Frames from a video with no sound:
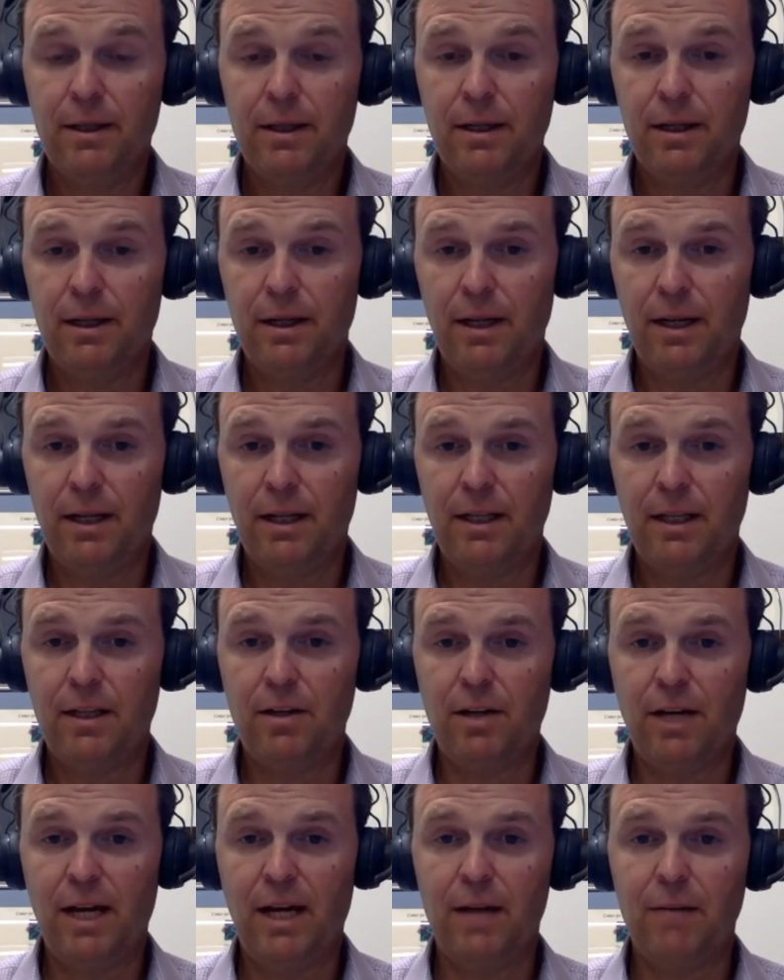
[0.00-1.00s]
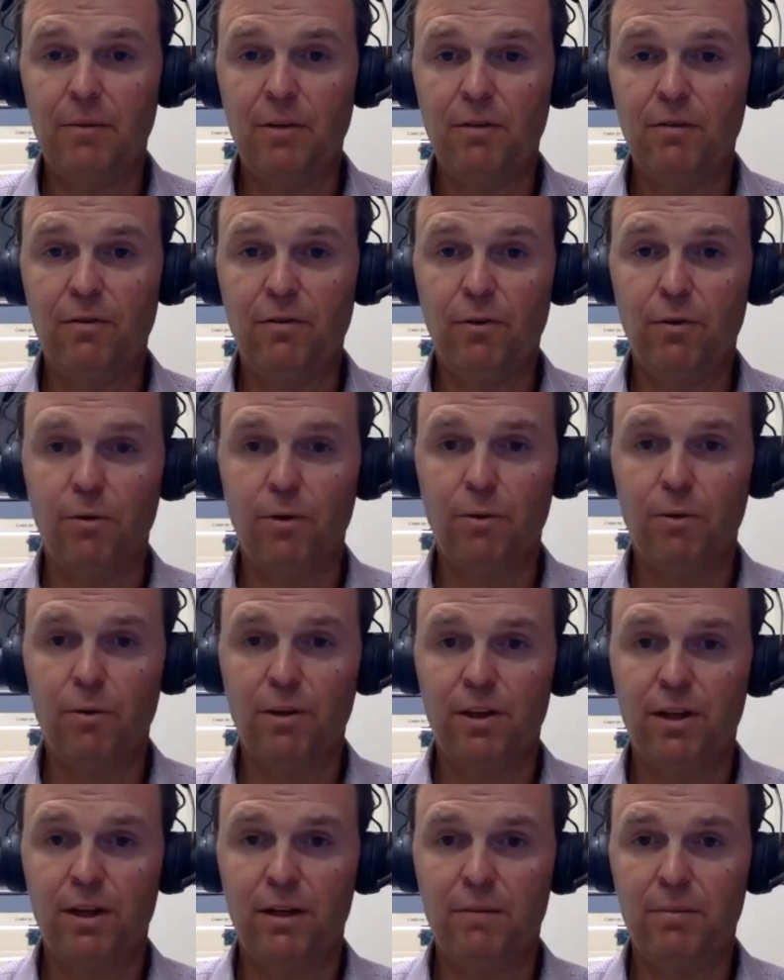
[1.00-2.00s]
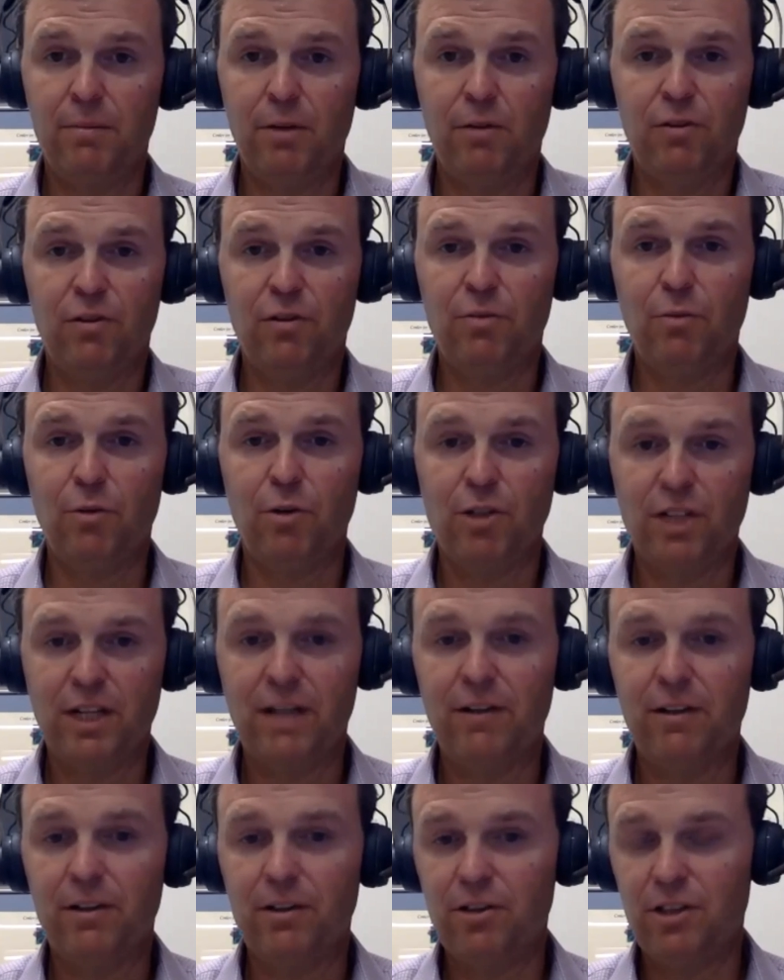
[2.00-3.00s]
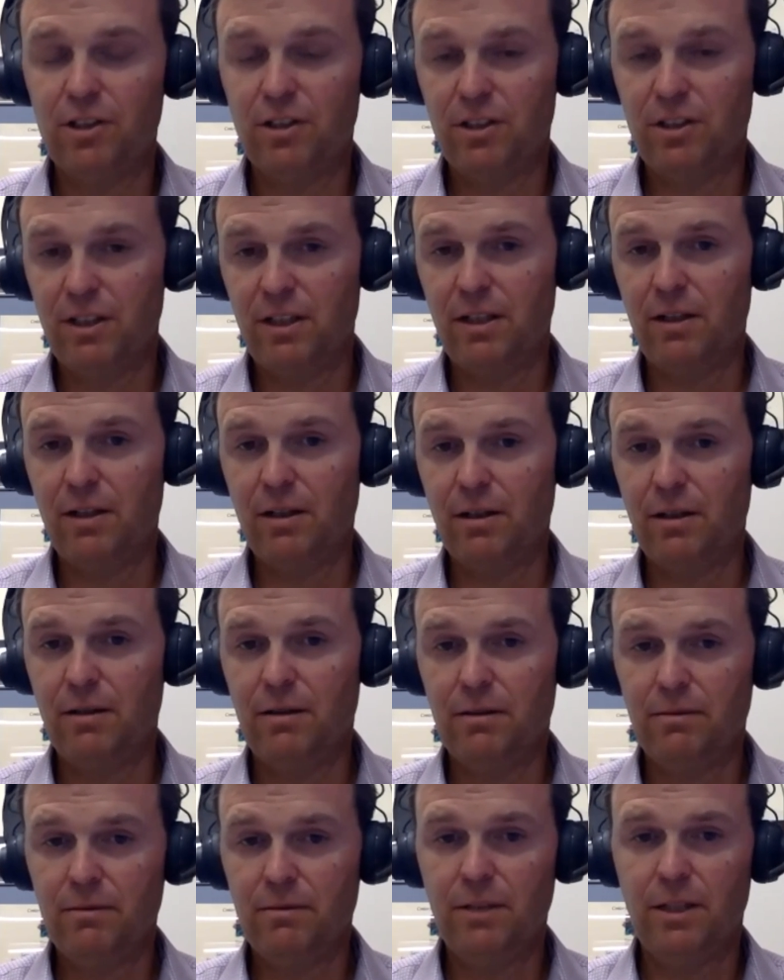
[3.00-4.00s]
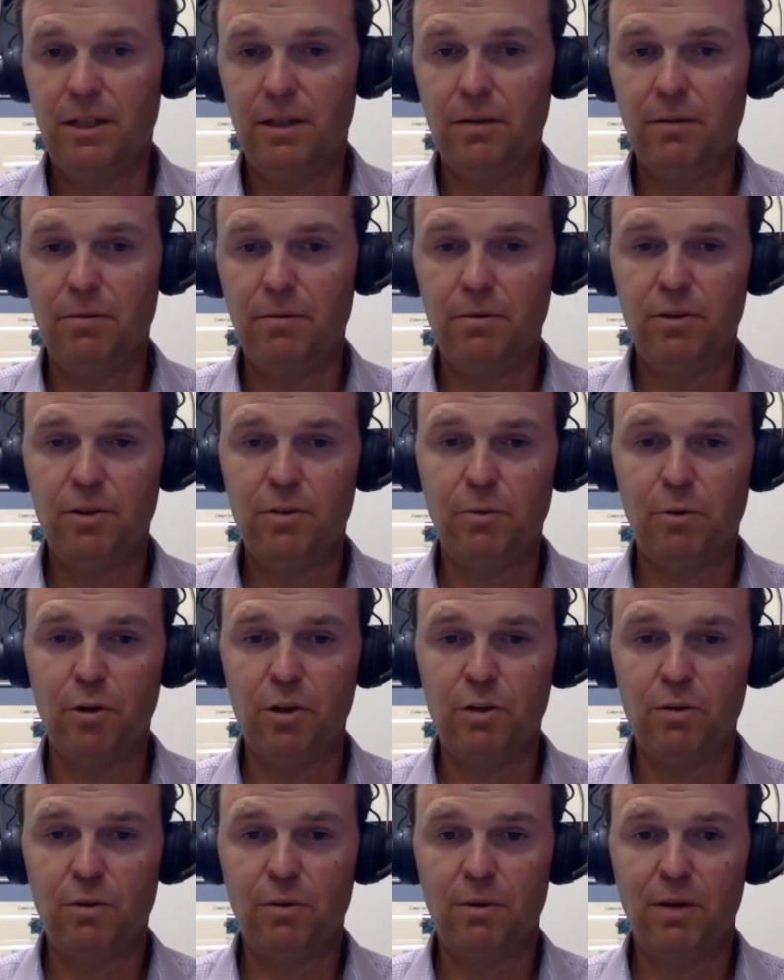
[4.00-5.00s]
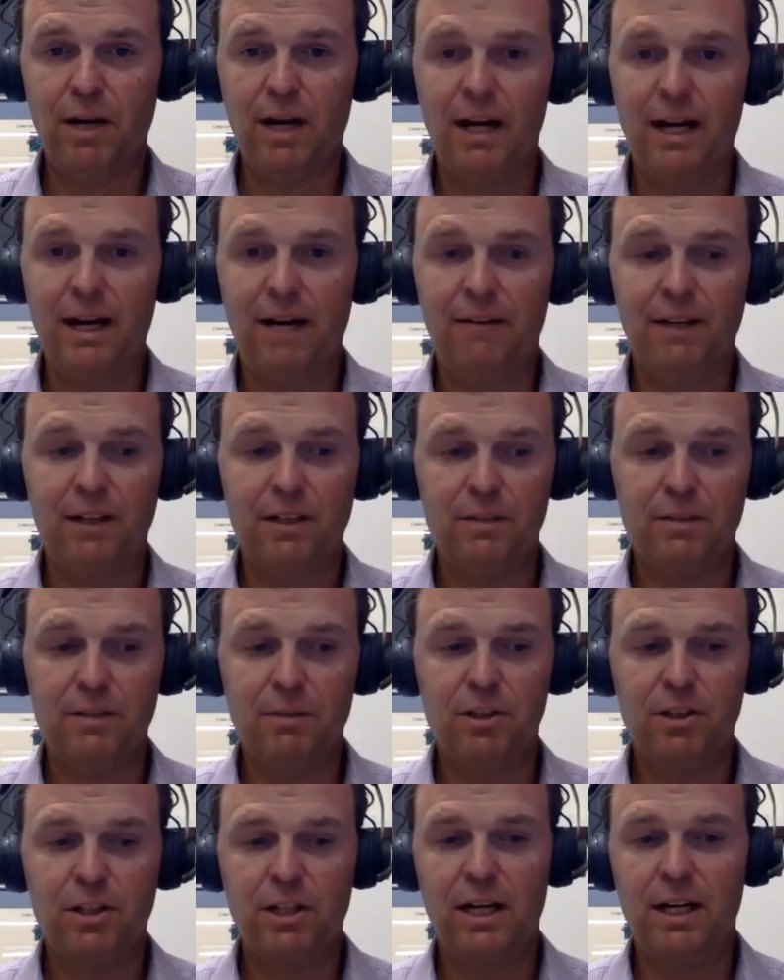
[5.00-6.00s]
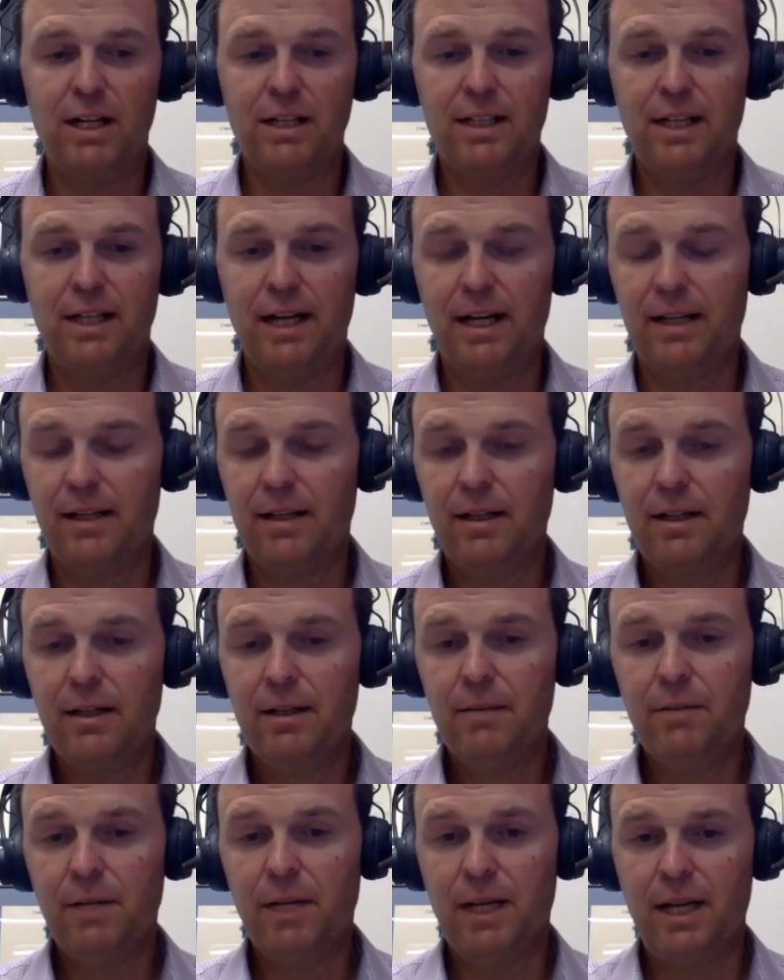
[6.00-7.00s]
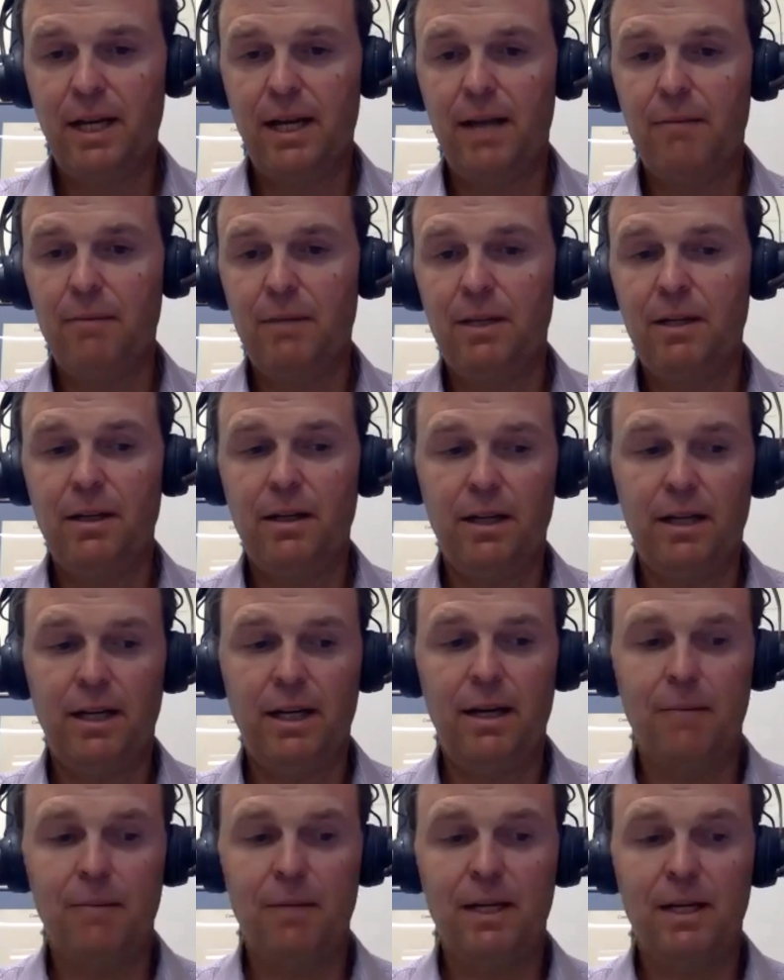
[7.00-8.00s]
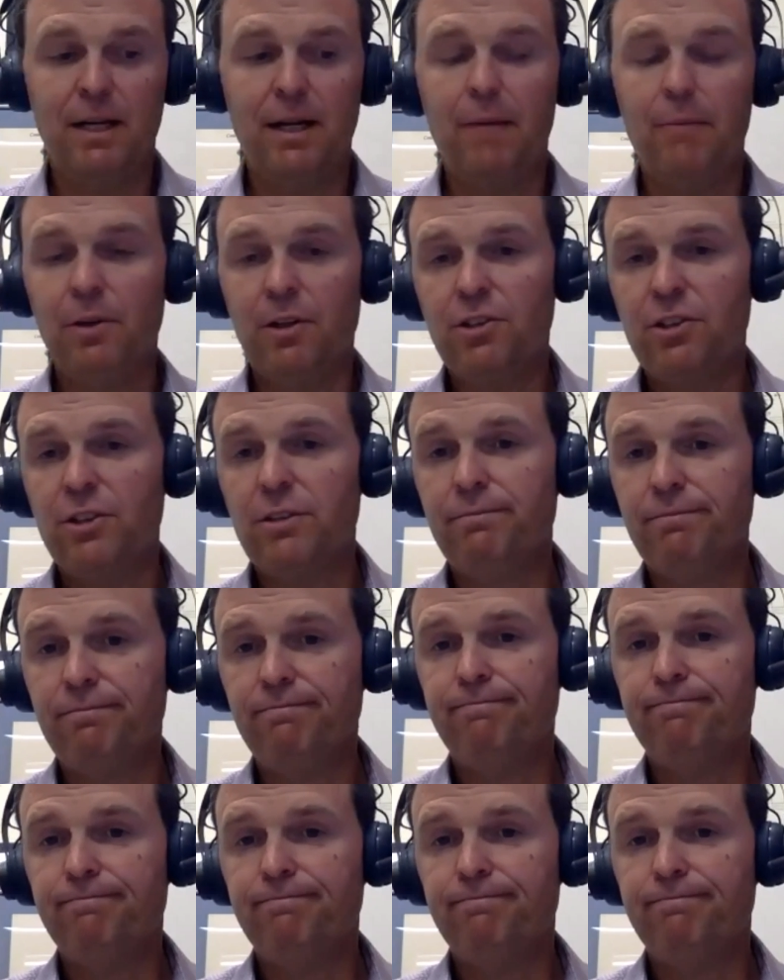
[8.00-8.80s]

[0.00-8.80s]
and I think you can move forward with it. It poses more challenges than you know sports where we're not having as much contact, but it can be it can be accomplished.